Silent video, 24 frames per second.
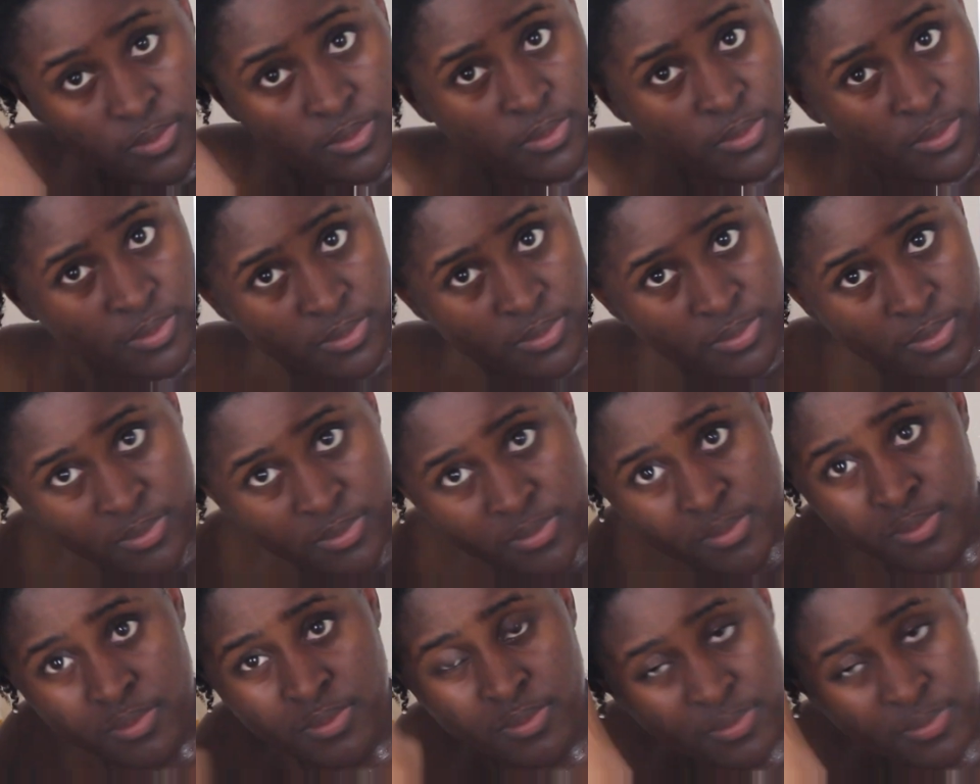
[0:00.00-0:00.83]
Just put that
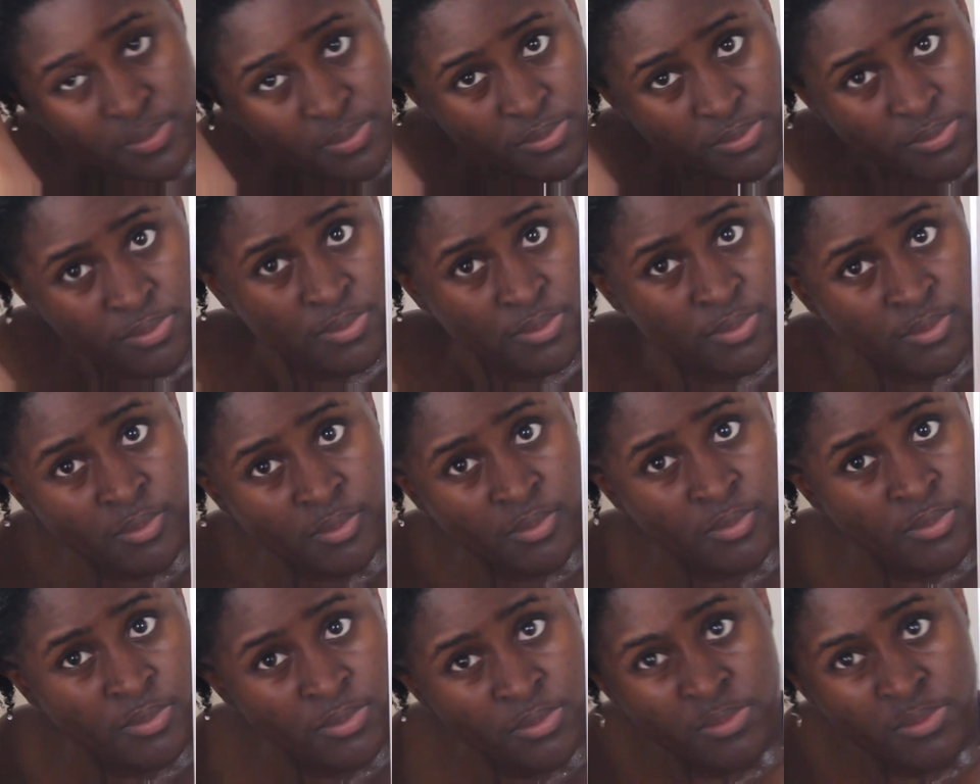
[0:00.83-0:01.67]
on my hair
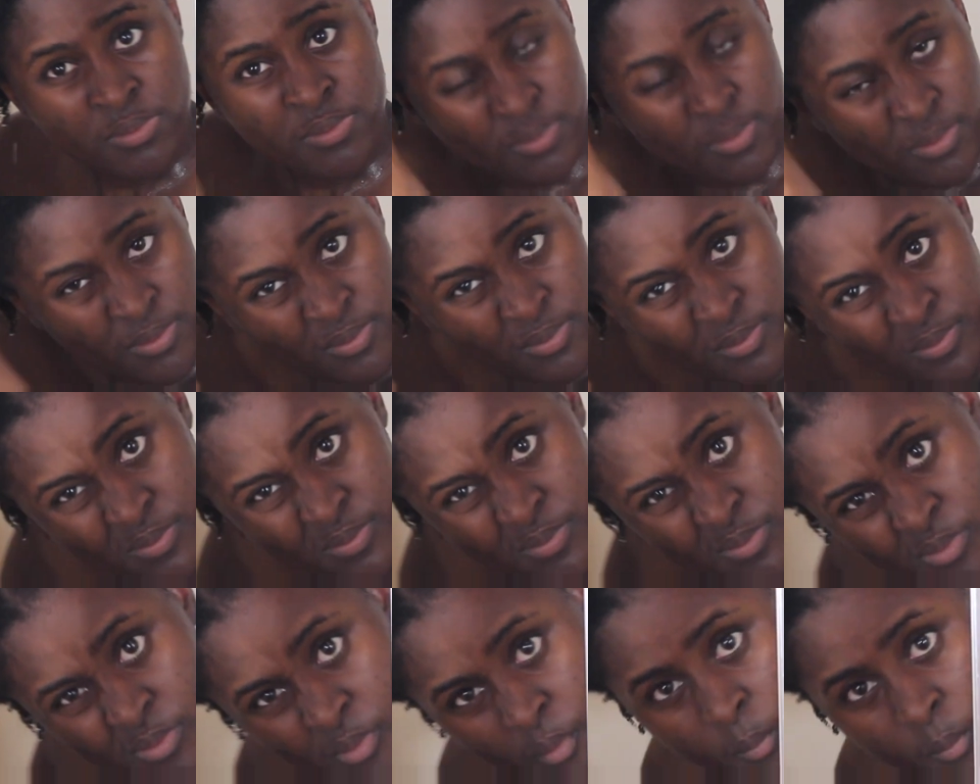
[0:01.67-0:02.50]
and comb my
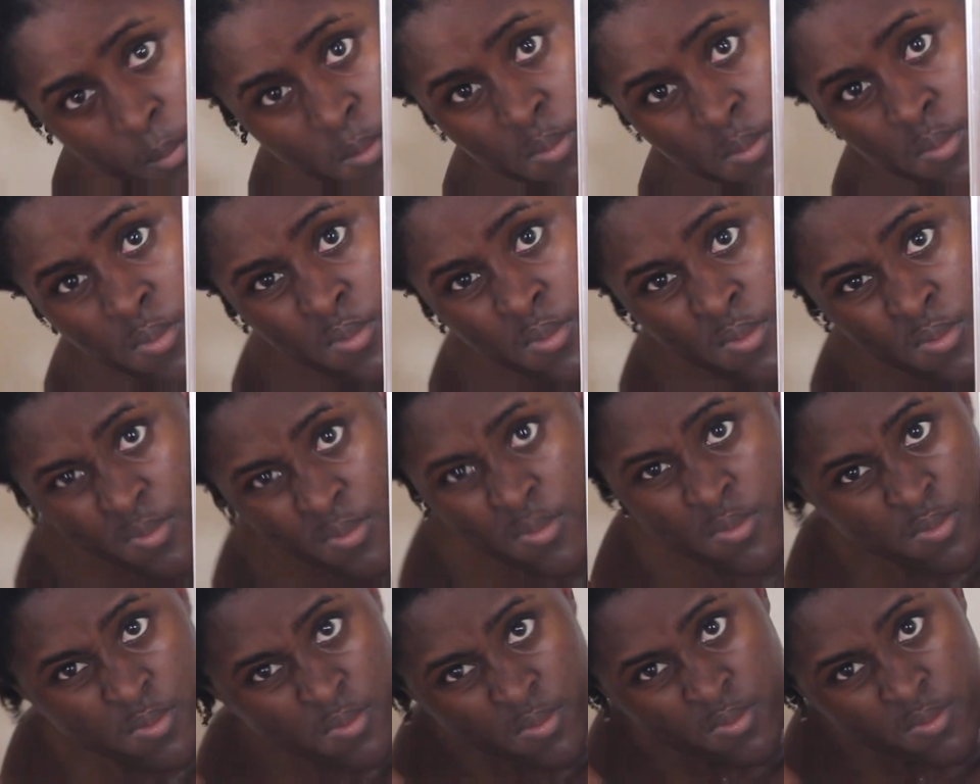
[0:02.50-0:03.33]
hair
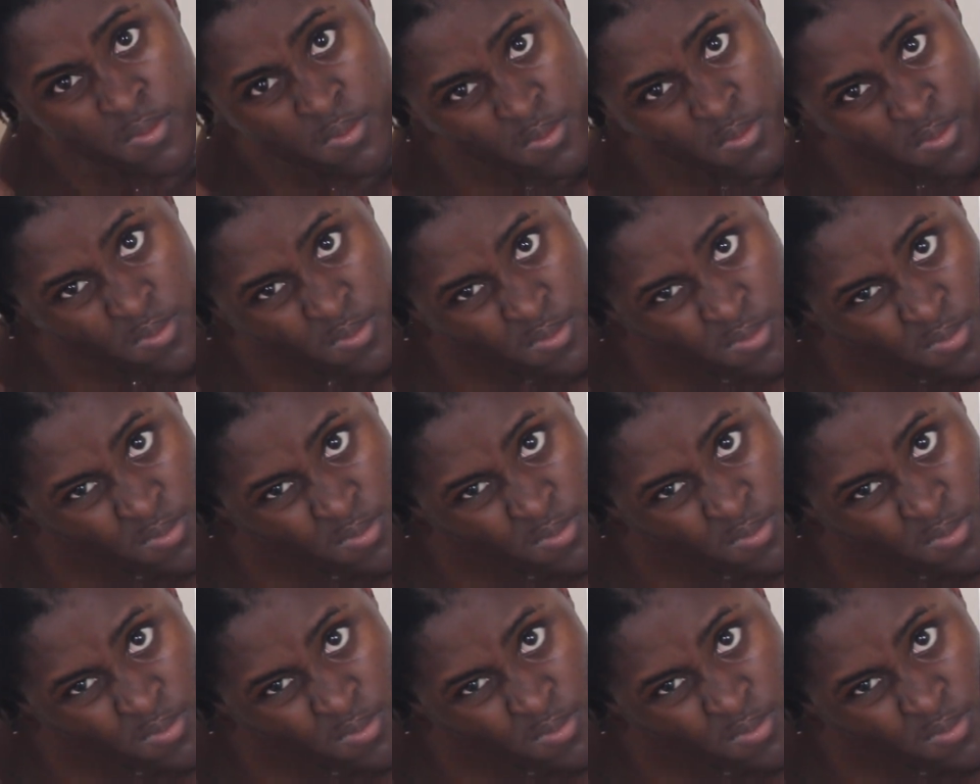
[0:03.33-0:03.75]
out.